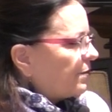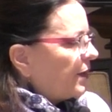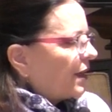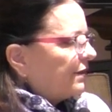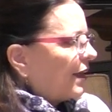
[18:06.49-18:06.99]

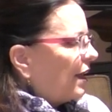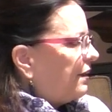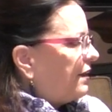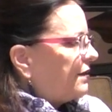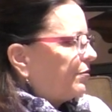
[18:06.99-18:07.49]
because
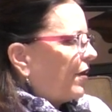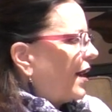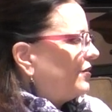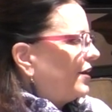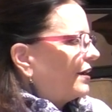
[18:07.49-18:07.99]
these
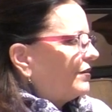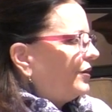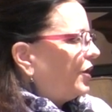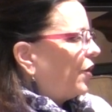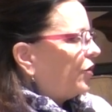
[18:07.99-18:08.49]
projects,
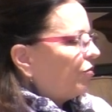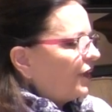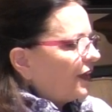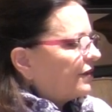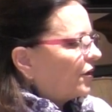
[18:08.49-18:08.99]
you know, you
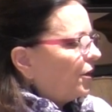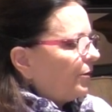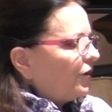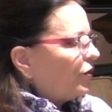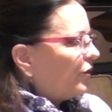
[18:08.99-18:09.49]
think it's going to
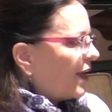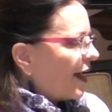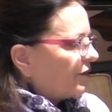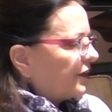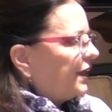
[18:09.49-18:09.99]
be $2,000,